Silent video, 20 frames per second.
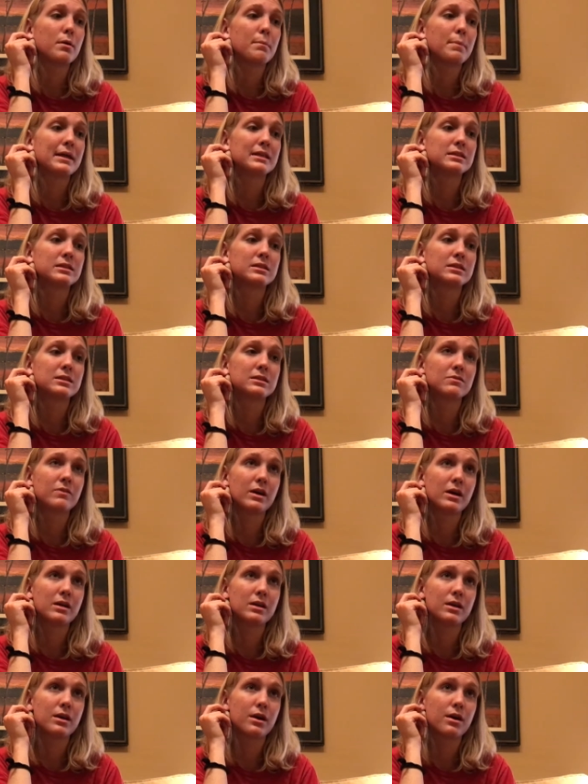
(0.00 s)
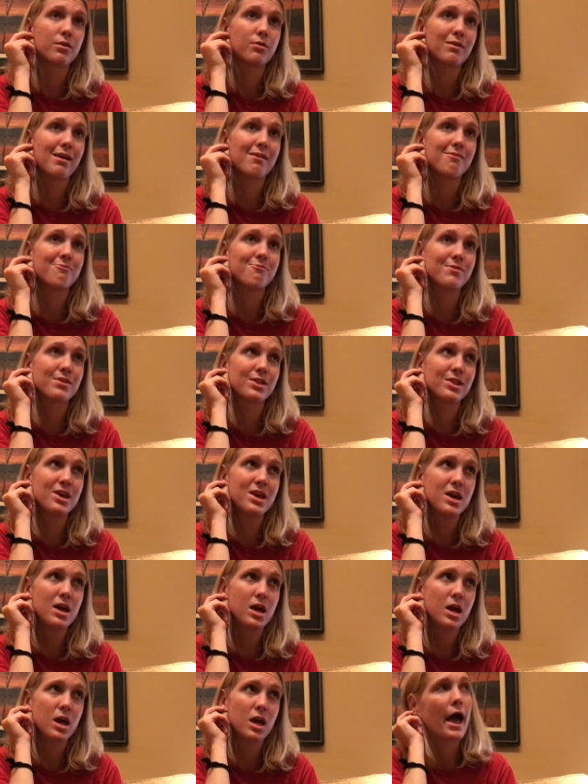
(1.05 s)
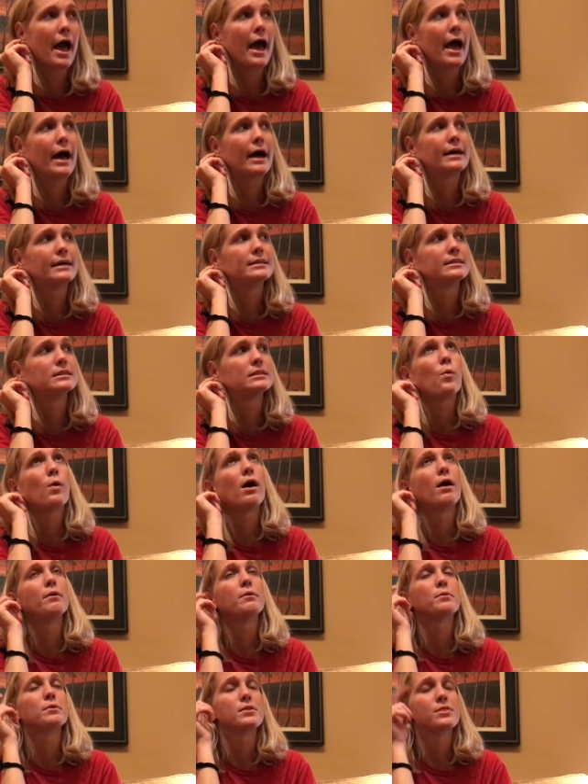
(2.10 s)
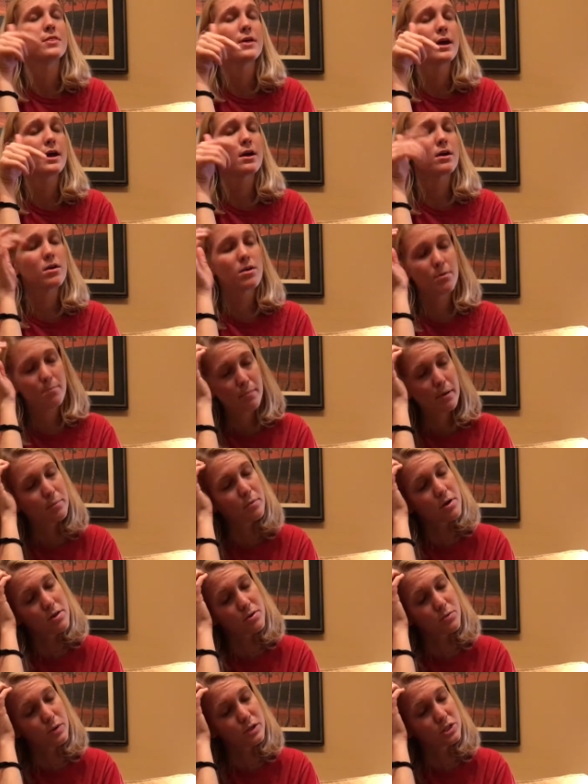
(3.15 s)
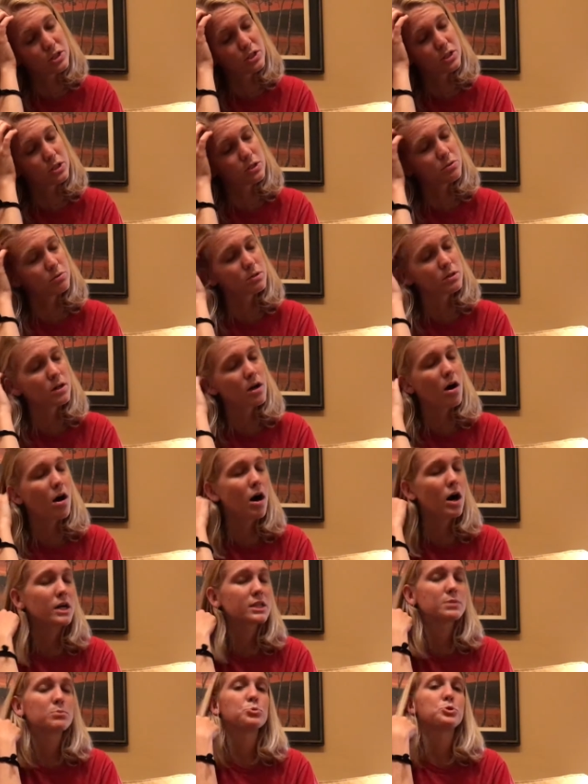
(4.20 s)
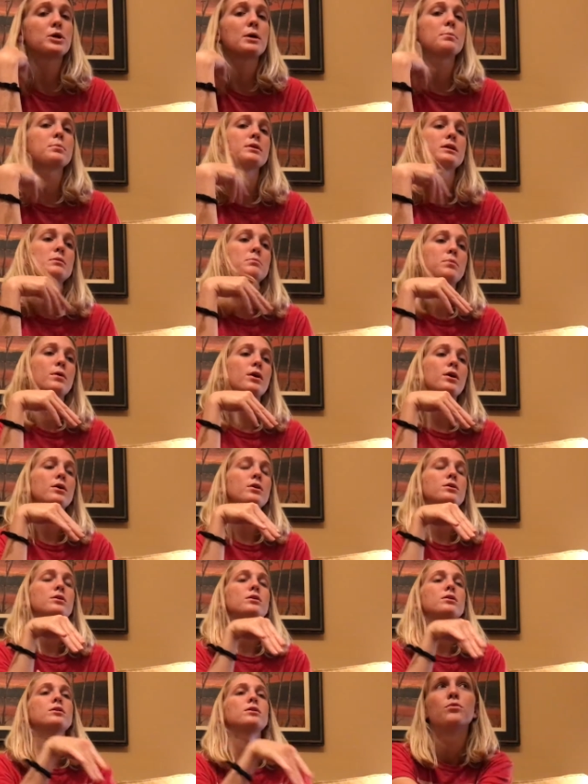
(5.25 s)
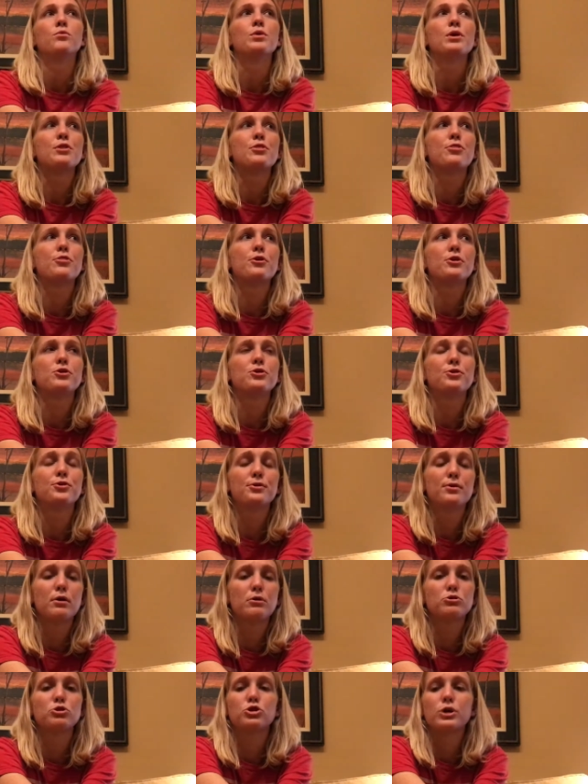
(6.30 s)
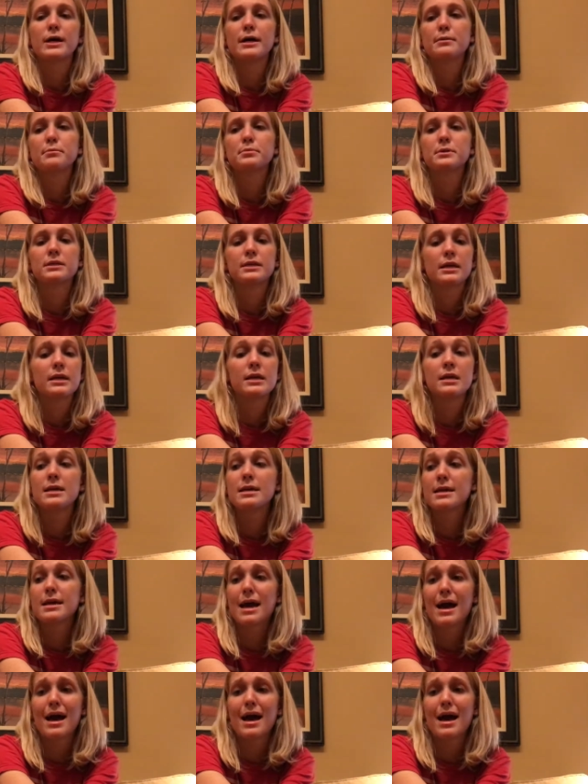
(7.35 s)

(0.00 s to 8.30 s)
Pennsylvania around Philly. And while we were there, my brother went to an awesome trampoline park with Euro tramps, and he